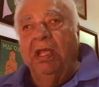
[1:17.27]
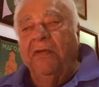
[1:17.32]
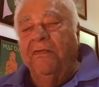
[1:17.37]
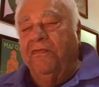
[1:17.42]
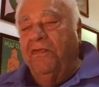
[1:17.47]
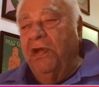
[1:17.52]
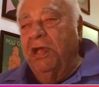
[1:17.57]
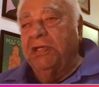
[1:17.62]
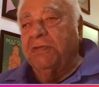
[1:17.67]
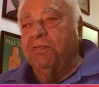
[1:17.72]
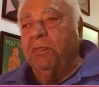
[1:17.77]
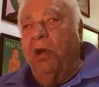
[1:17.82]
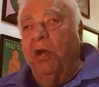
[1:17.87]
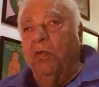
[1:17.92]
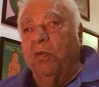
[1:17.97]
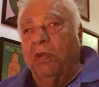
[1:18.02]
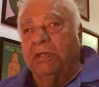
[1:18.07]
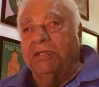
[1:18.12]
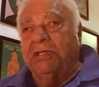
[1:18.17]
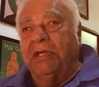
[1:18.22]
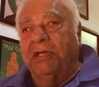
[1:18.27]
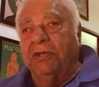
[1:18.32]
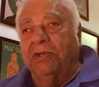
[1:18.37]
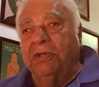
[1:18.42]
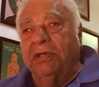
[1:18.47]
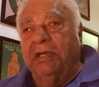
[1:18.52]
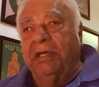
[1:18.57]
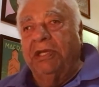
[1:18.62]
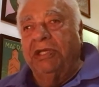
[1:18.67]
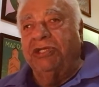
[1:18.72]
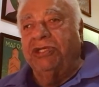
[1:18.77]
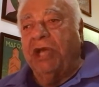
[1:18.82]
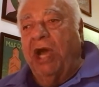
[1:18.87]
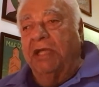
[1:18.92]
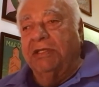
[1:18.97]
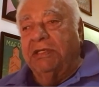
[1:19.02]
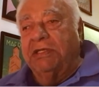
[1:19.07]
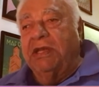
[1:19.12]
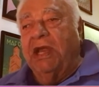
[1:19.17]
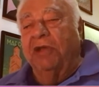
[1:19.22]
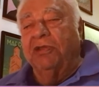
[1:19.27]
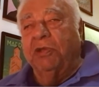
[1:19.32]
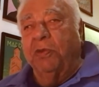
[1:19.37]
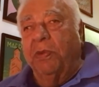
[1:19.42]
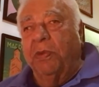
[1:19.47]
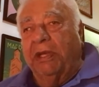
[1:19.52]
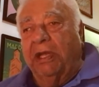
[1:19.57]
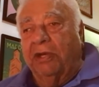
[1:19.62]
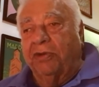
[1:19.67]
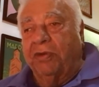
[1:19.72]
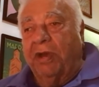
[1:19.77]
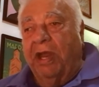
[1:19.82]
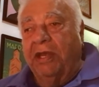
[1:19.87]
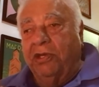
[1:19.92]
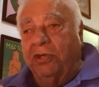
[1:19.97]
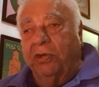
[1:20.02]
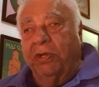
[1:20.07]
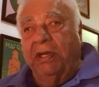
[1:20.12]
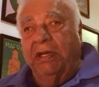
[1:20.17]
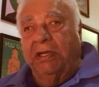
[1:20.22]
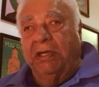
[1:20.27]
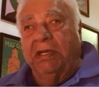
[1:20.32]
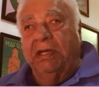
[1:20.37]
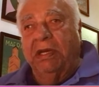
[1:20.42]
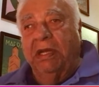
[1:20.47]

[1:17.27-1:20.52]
First ball, what's he do? He charges down the wicket, trying to hit,